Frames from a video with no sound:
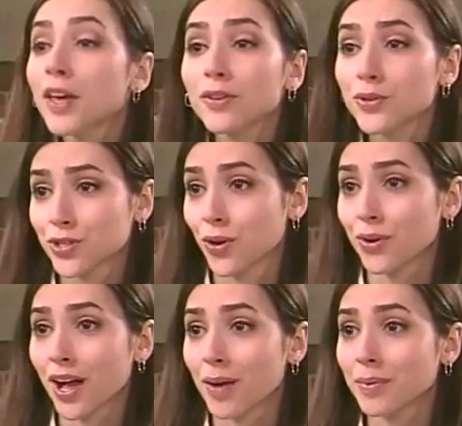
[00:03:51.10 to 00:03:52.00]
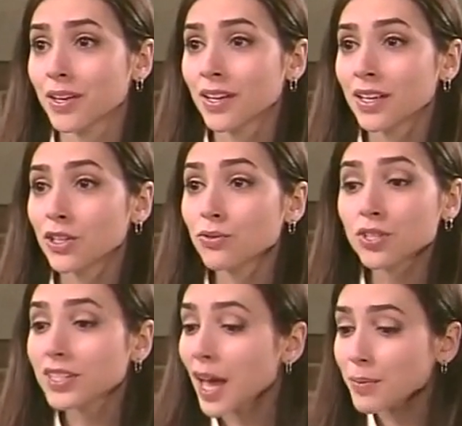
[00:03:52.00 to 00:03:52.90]
mother showed up. You
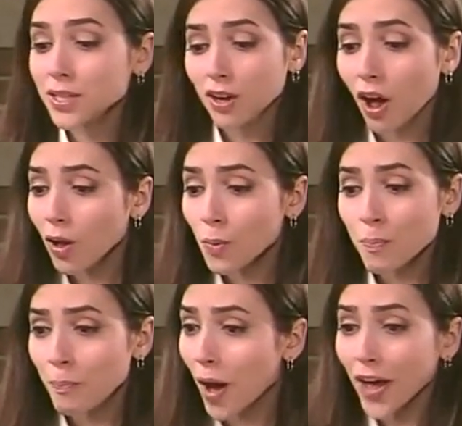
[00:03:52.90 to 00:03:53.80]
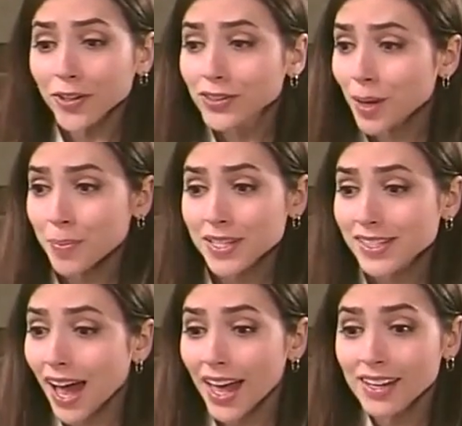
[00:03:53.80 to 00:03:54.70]
just kept it all bottled up
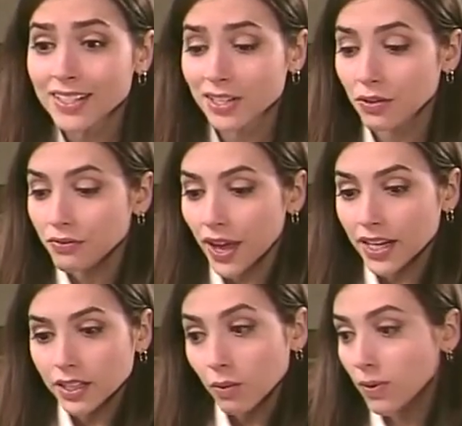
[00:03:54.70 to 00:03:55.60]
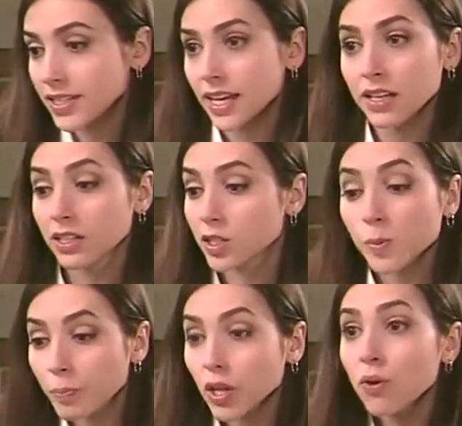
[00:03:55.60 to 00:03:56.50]
inside until finally one day it
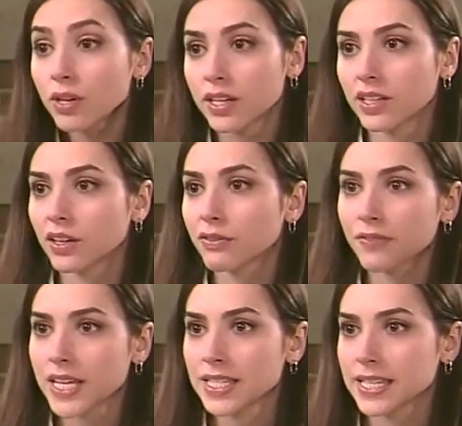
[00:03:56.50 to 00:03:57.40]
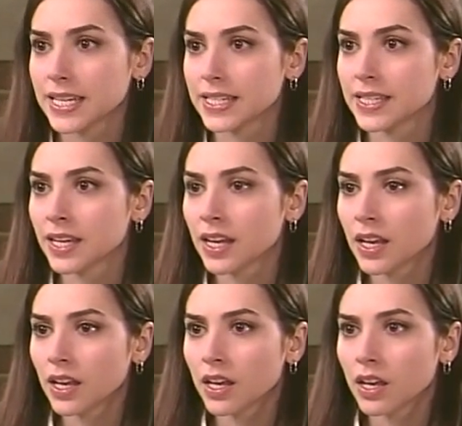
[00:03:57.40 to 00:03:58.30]
exploded in our faces.
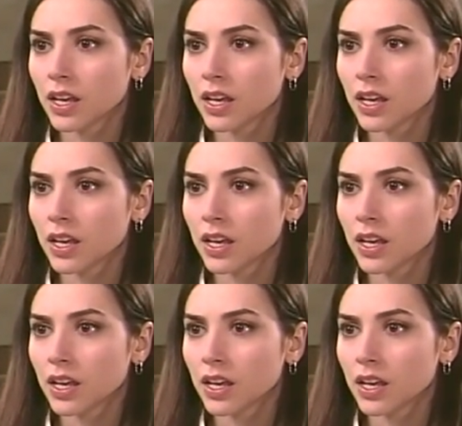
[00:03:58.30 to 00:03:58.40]
Uh,